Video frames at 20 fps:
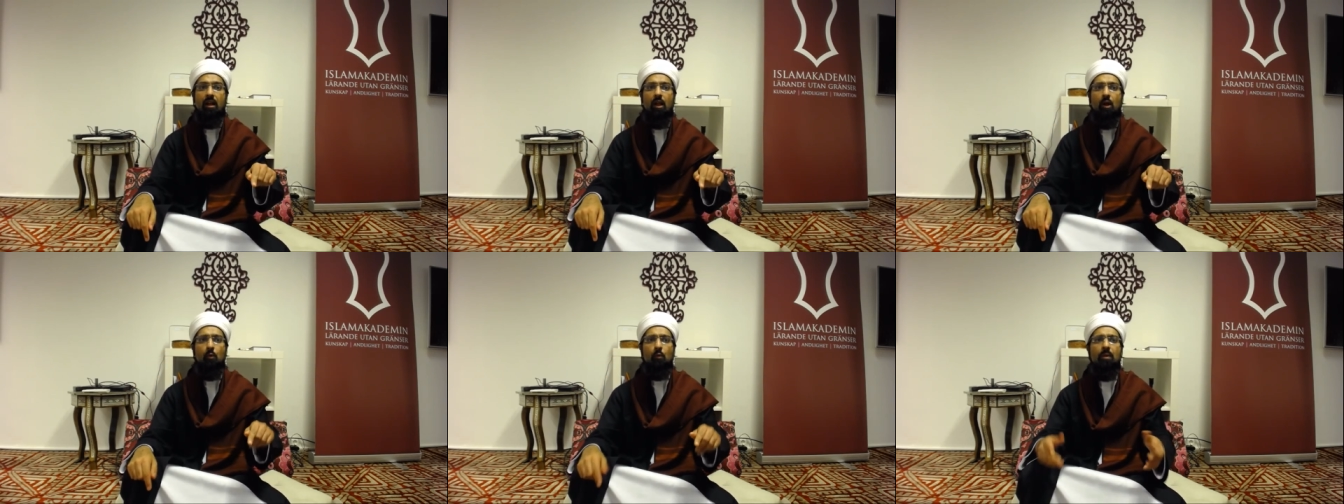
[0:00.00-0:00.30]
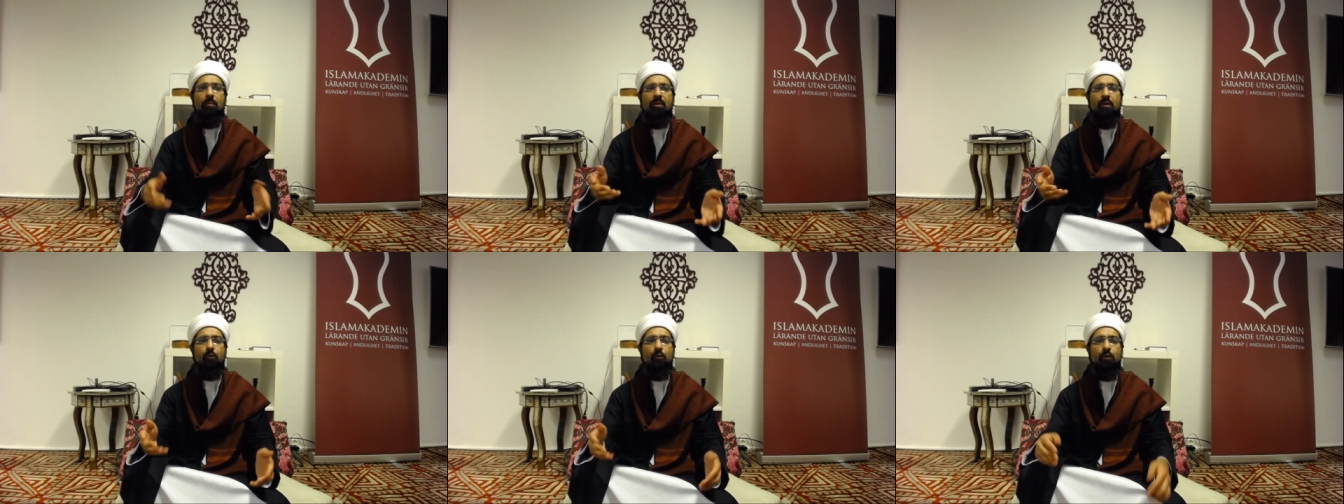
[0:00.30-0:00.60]

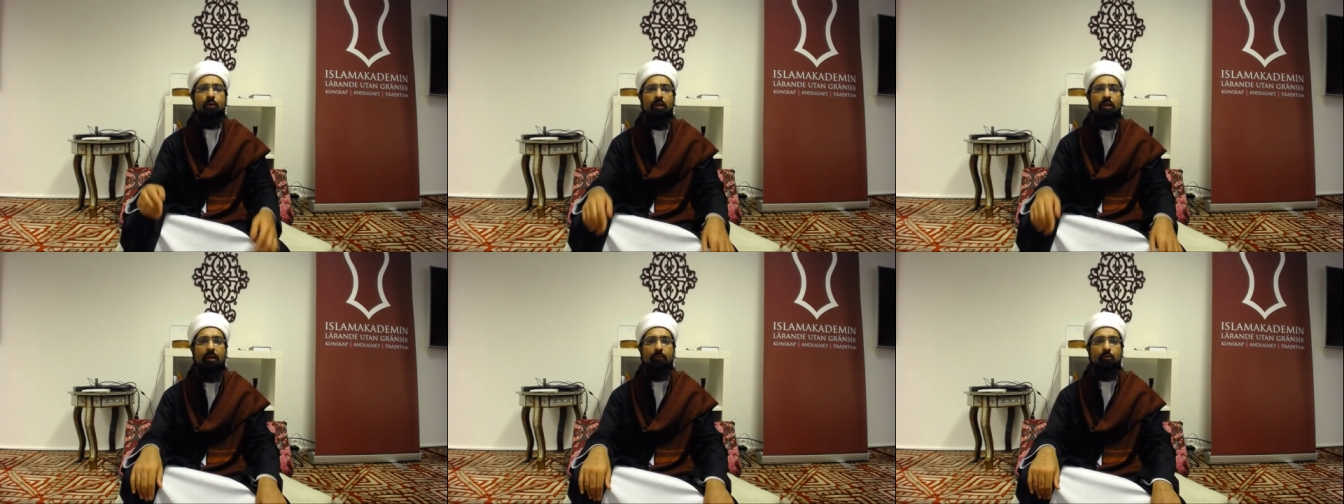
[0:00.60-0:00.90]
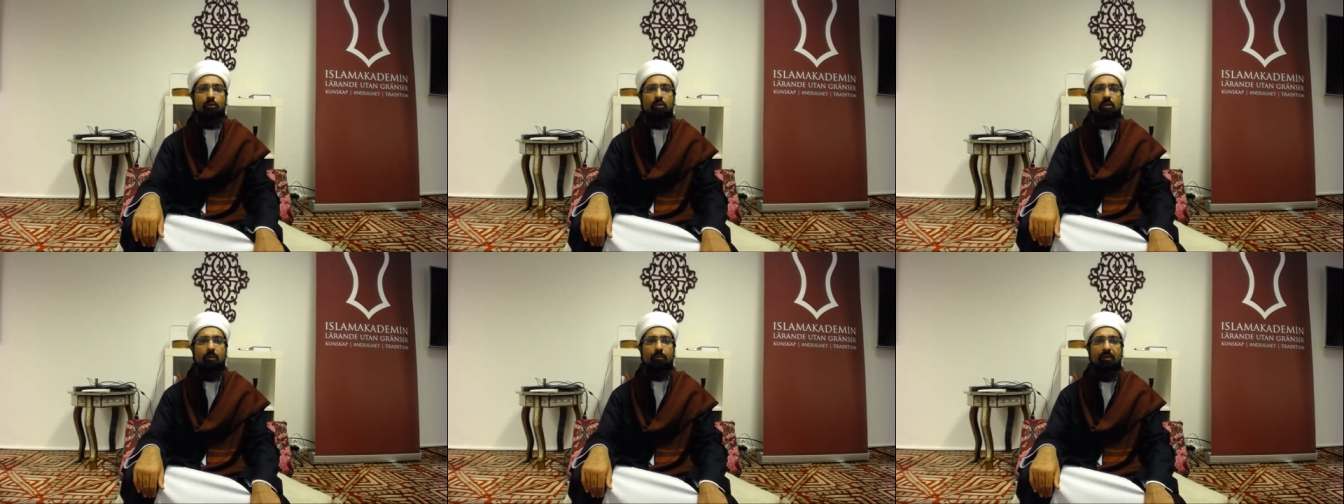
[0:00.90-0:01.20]
Women would come
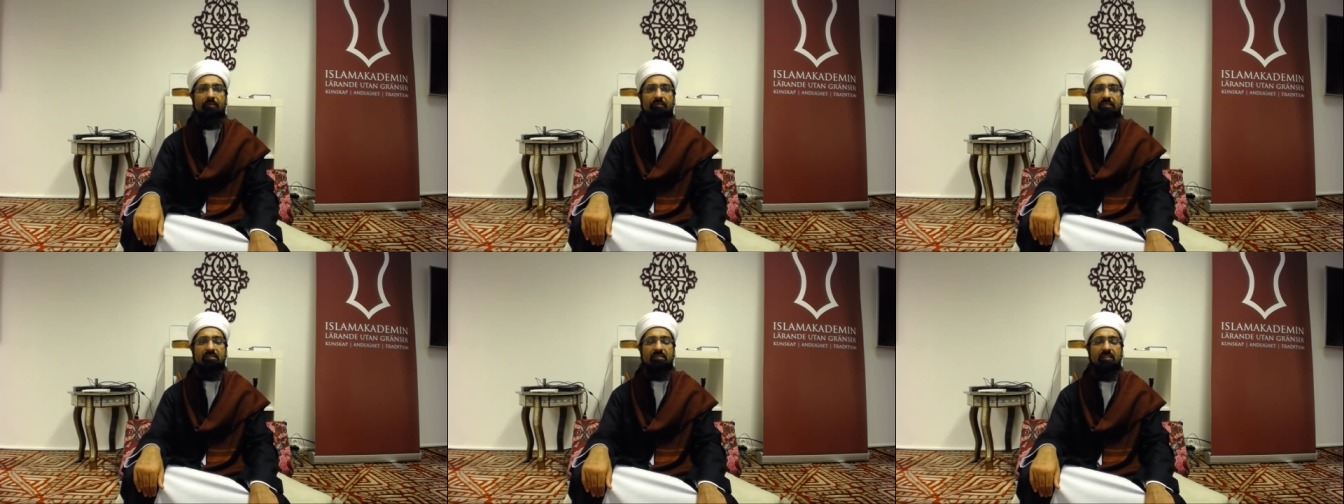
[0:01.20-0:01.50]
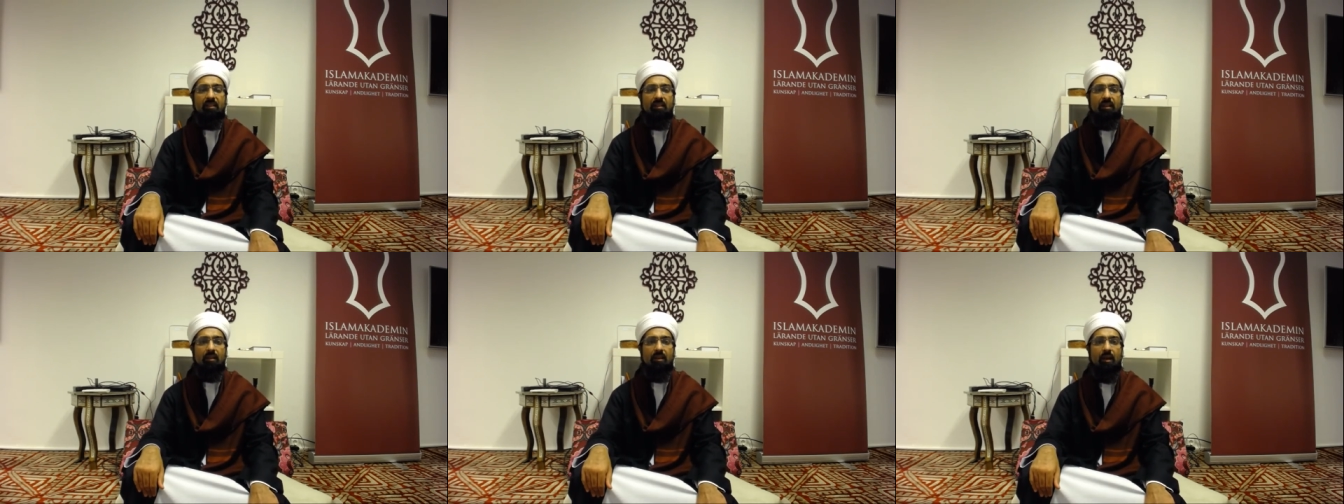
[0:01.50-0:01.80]
to the Prophet
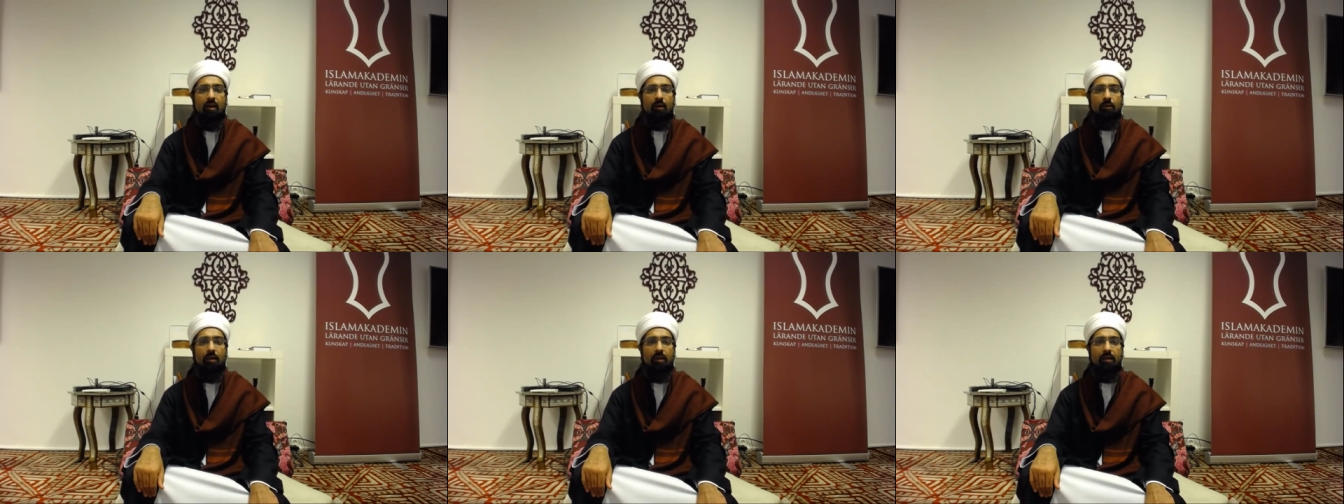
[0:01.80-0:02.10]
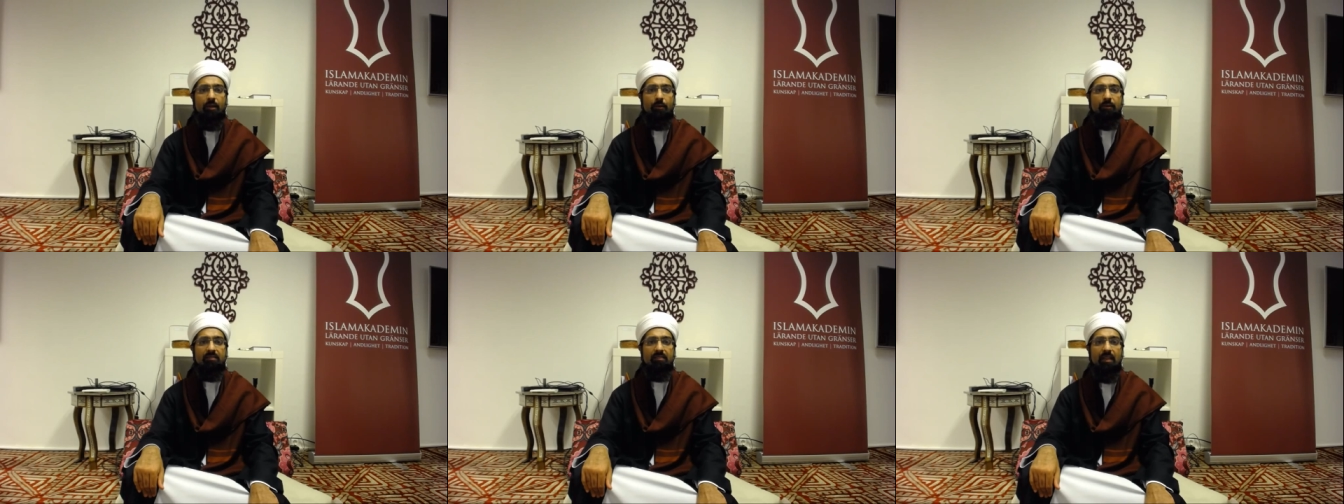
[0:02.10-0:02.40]
sallallahu alayhi
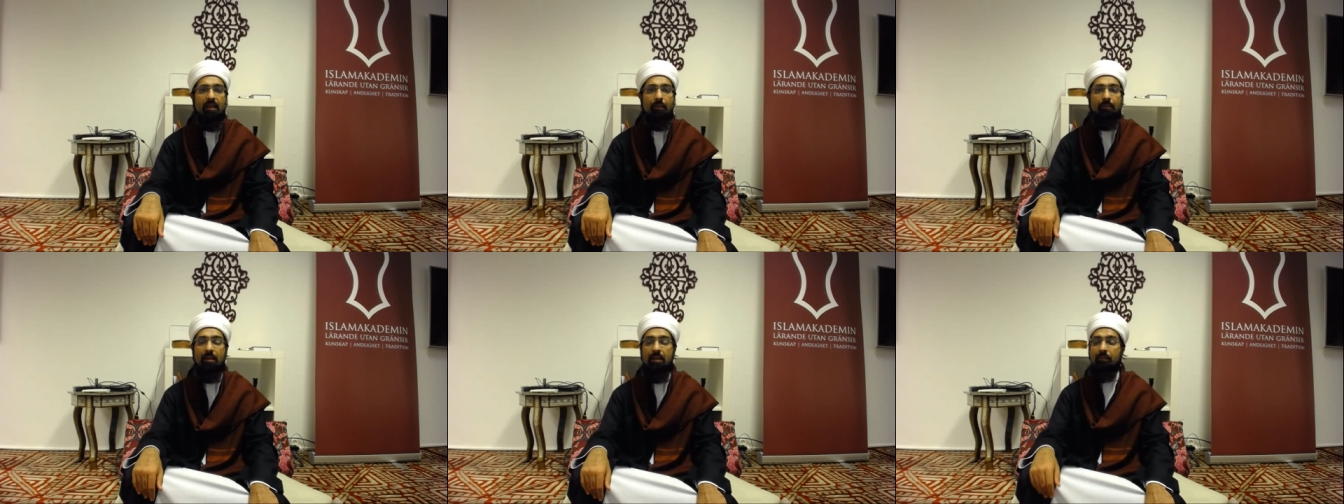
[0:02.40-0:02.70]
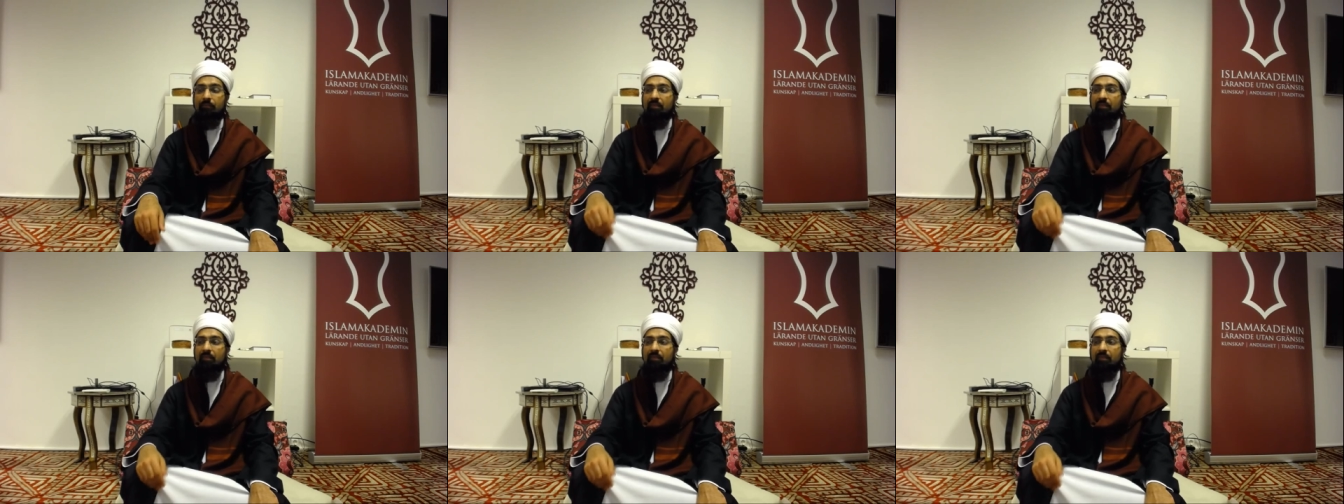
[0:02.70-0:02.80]
wasallam,